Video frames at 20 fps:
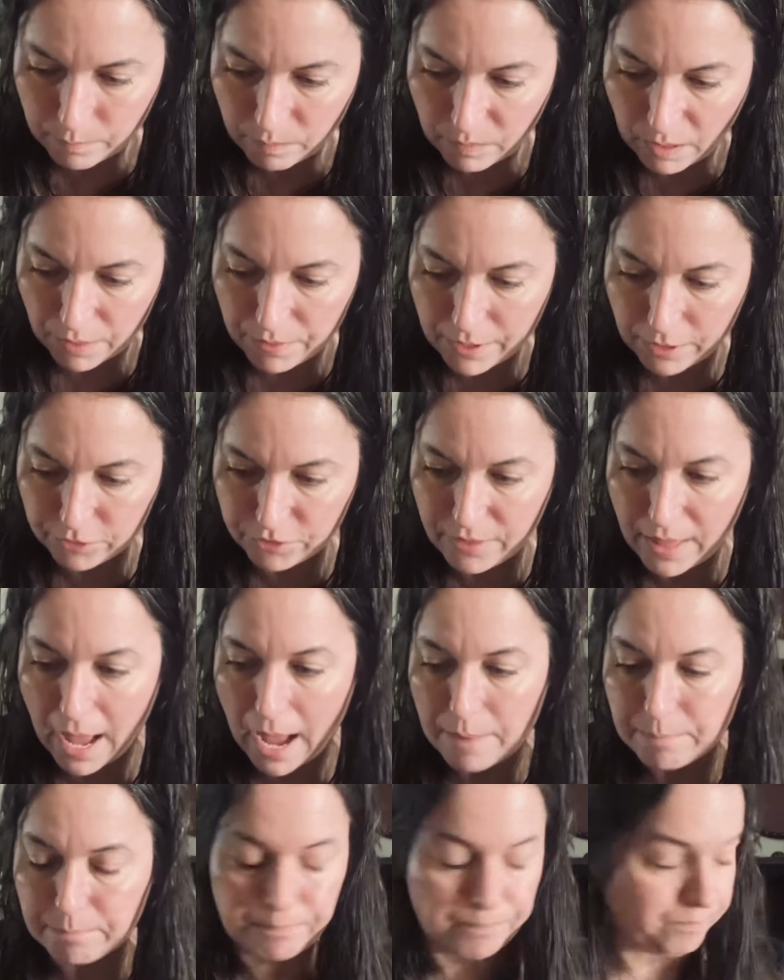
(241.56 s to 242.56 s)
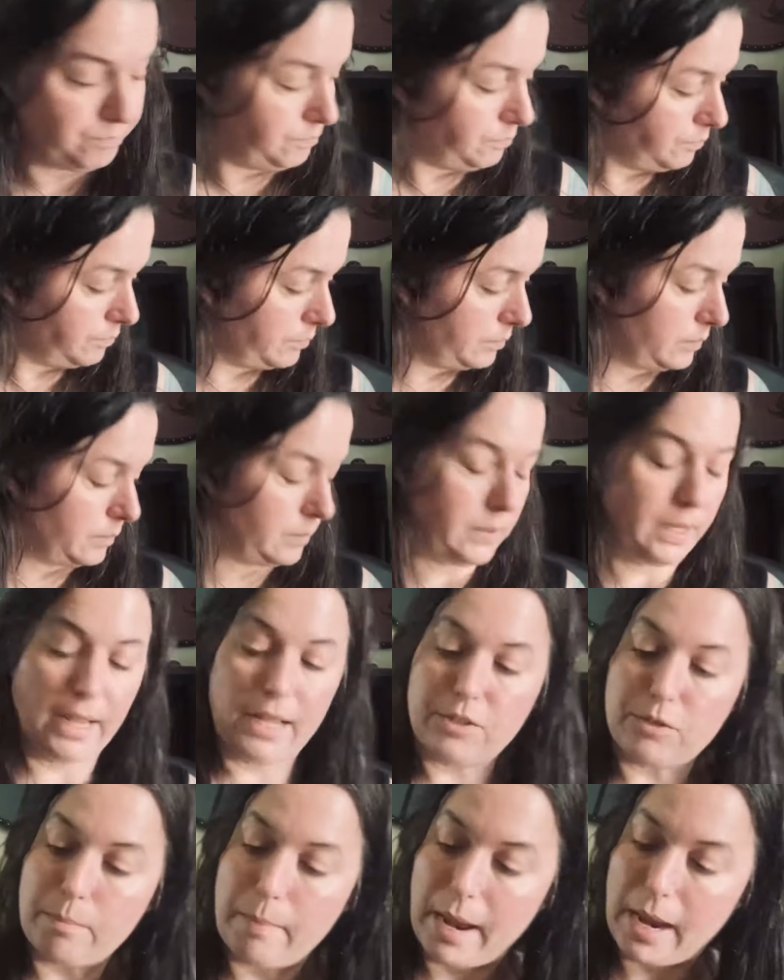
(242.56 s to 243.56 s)
there's that.
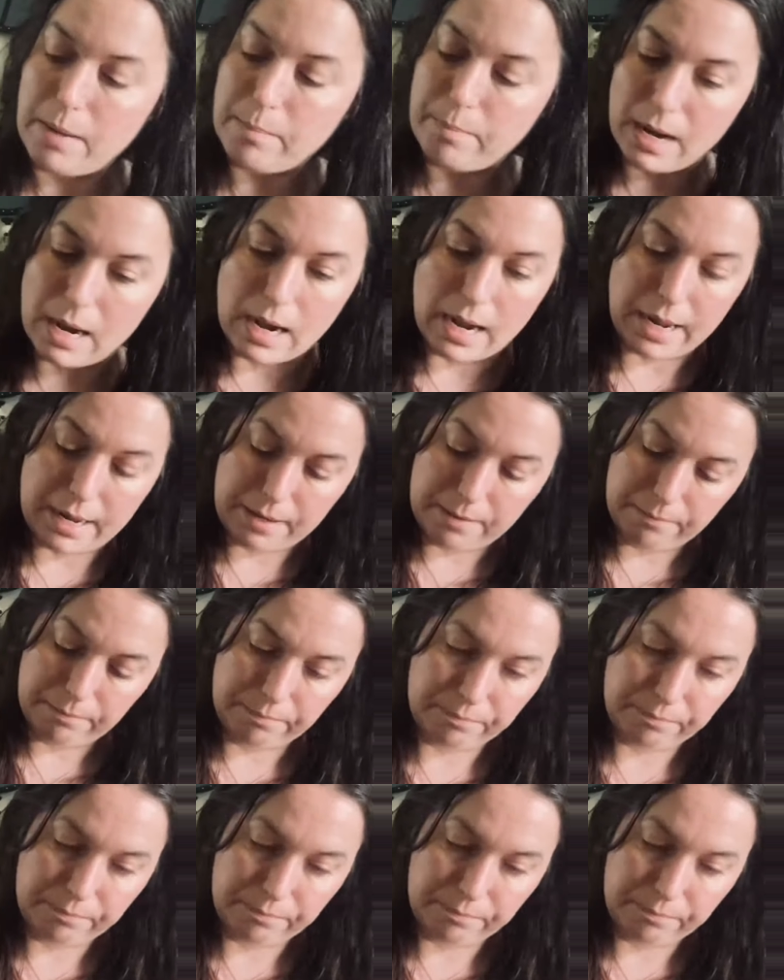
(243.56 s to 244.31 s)
It's made by